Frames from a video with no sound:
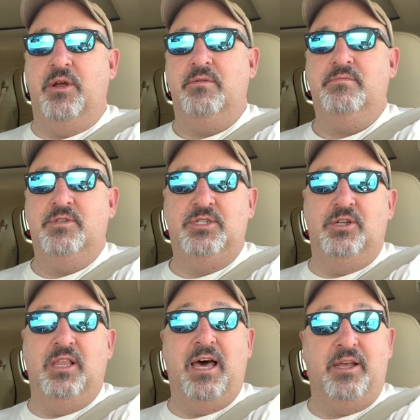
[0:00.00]
There's
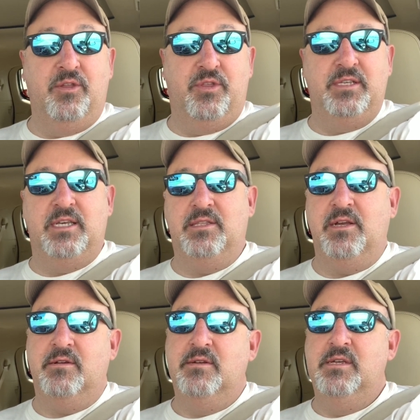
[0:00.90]
still a lot of good things out
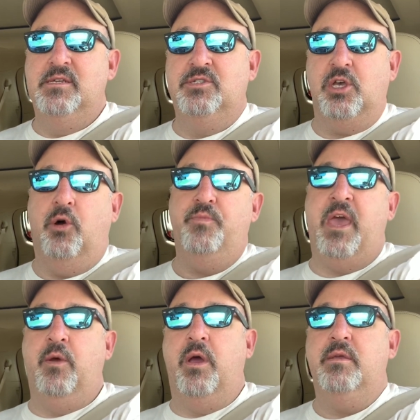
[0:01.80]
there. So
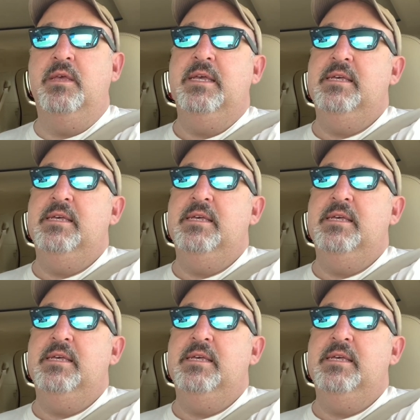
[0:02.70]
anyway,